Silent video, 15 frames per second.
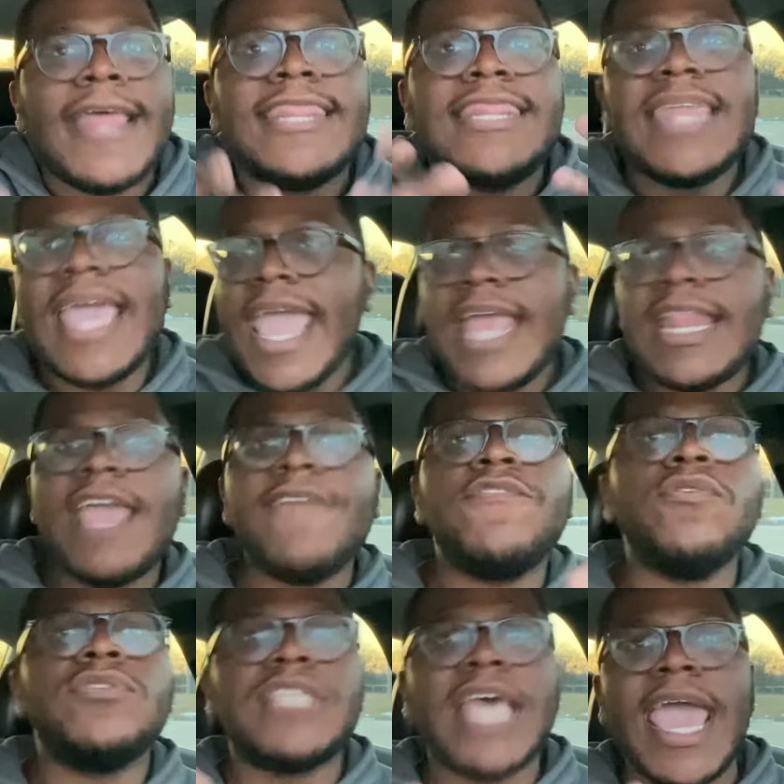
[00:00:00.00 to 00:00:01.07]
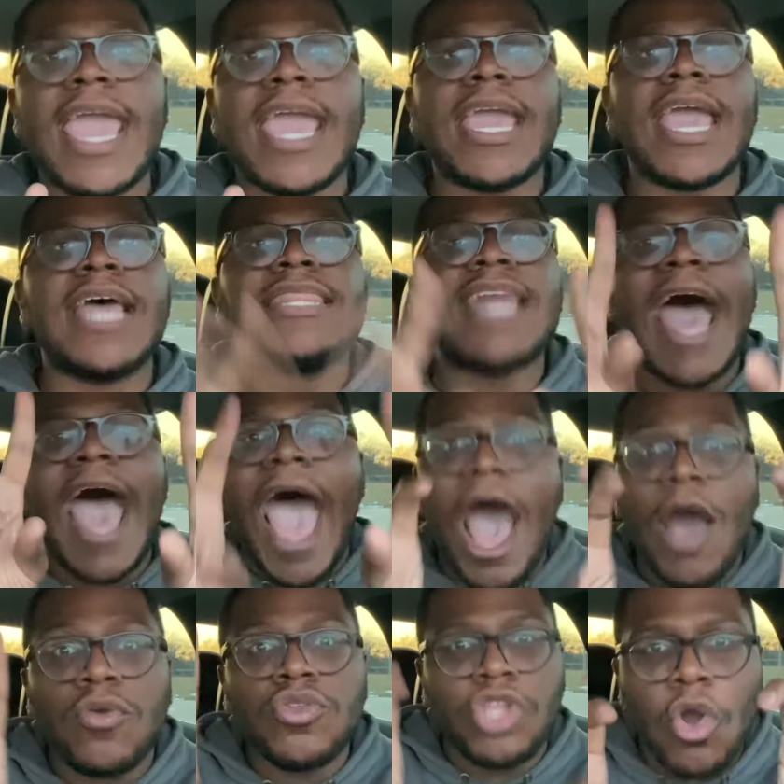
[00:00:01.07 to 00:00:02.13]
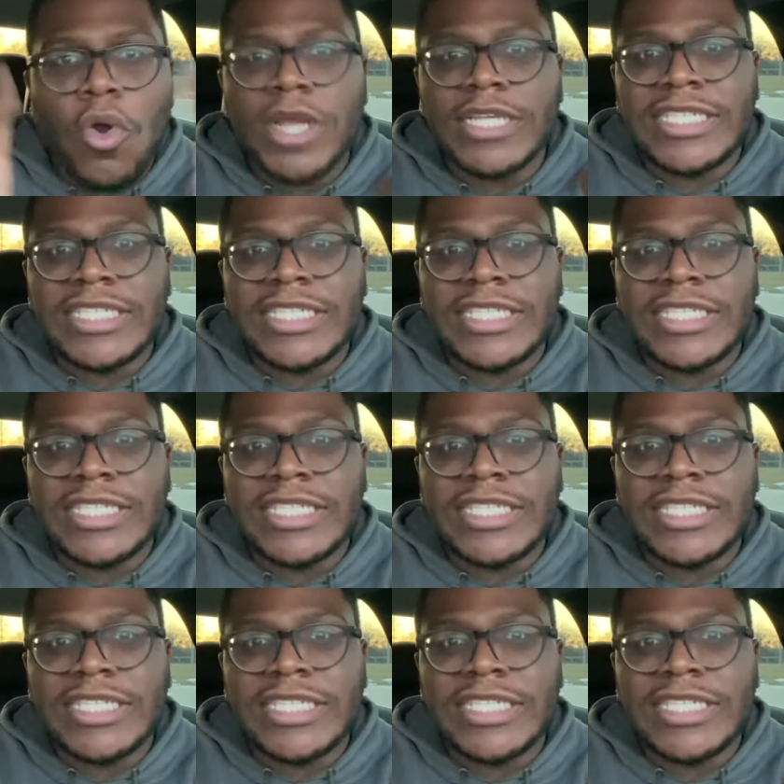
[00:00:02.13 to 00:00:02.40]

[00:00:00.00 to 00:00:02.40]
Then if you take the outdoor